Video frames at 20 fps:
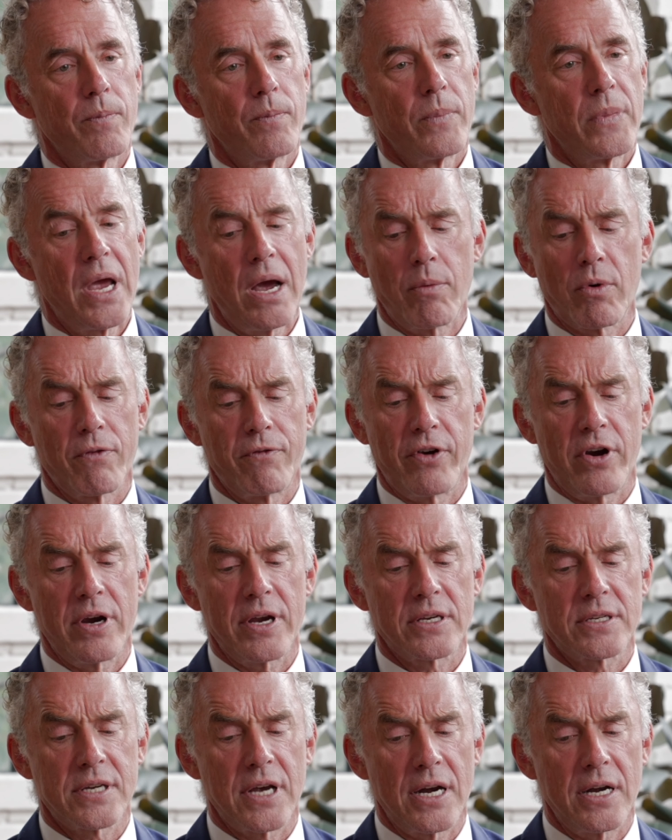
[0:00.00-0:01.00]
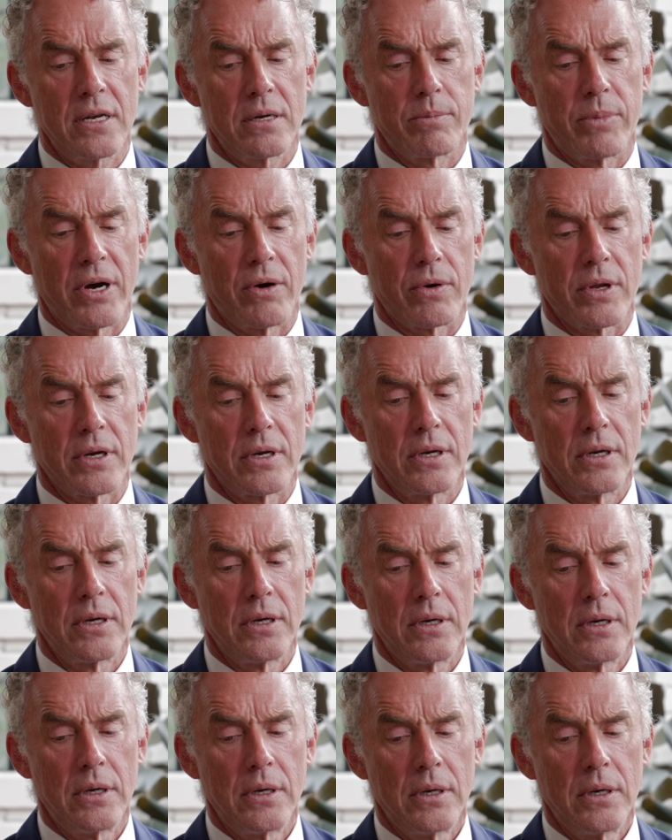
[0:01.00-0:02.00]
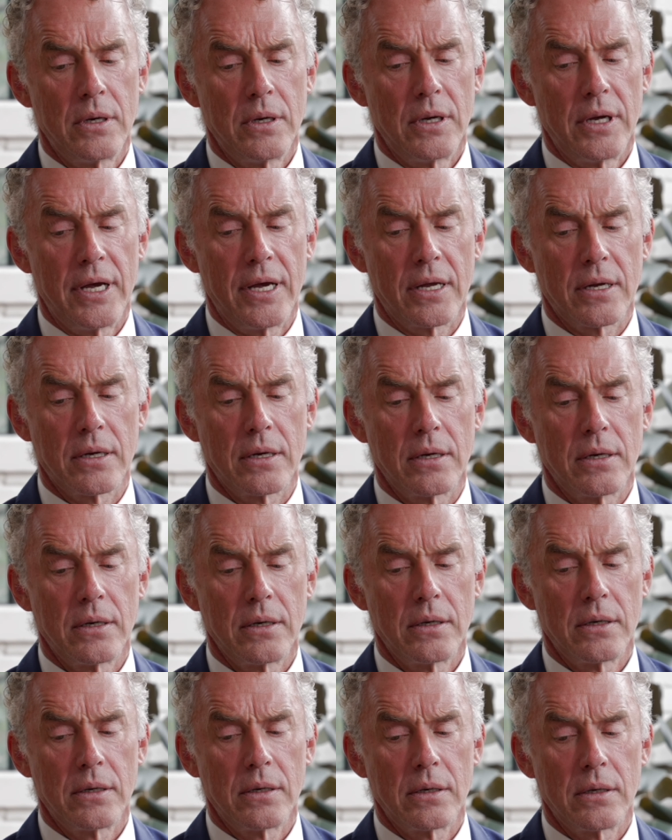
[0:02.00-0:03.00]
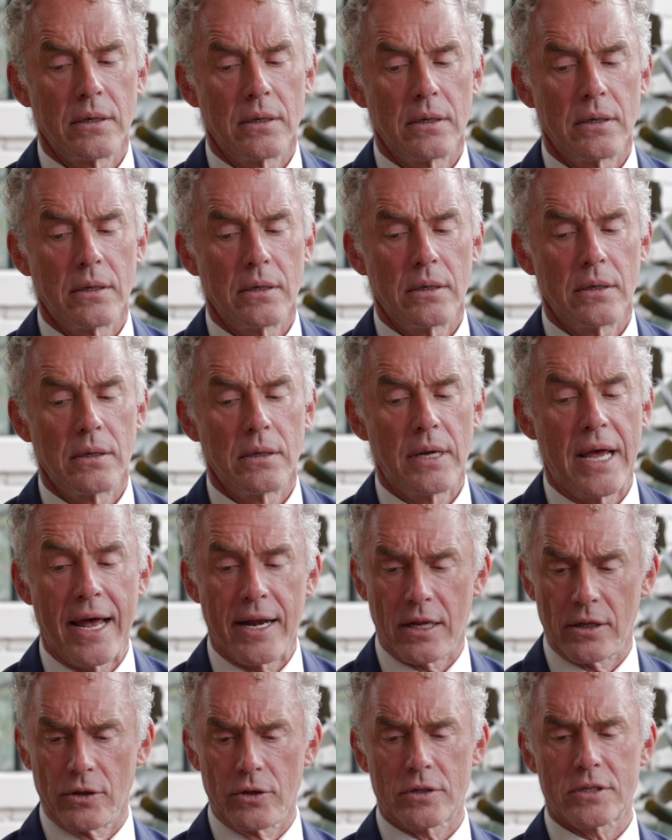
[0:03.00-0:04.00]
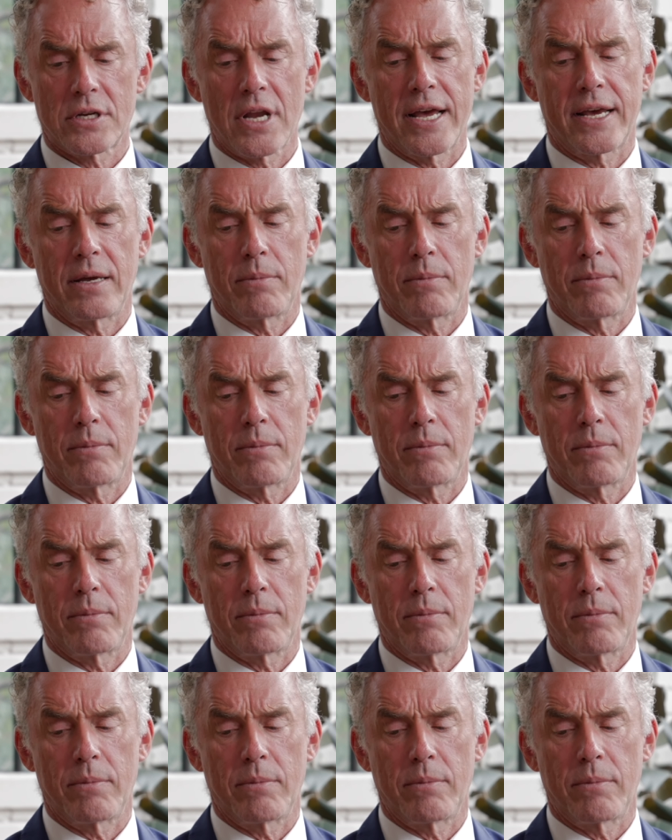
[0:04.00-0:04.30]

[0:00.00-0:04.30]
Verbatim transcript: yeah, we're very excited about it. And and it looks like